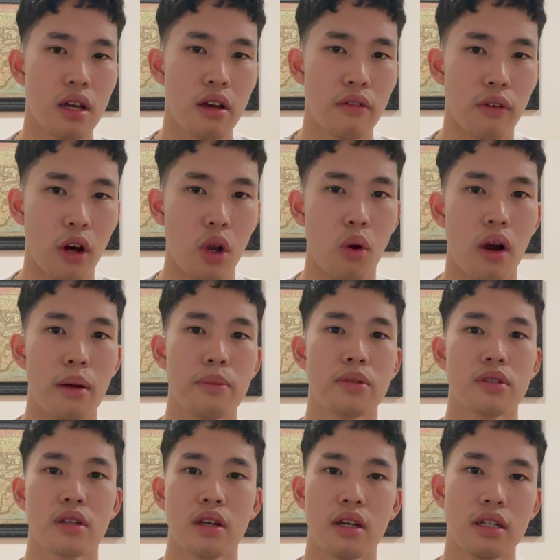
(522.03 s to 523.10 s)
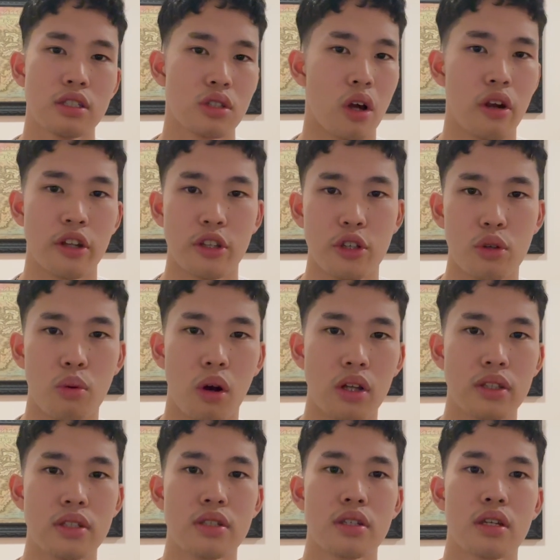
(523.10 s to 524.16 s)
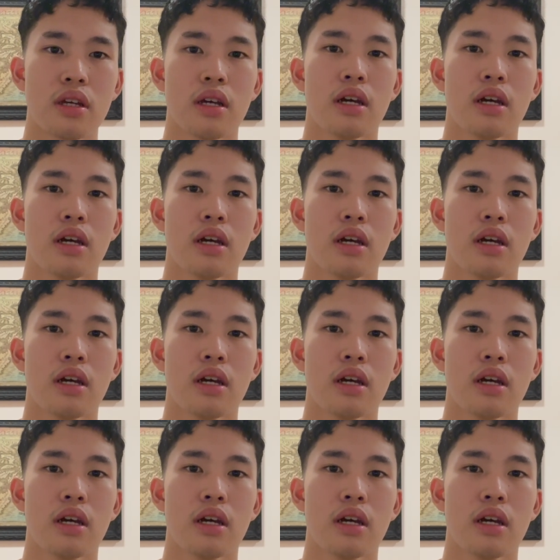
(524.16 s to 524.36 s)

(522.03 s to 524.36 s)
follow-ups, starting new ones,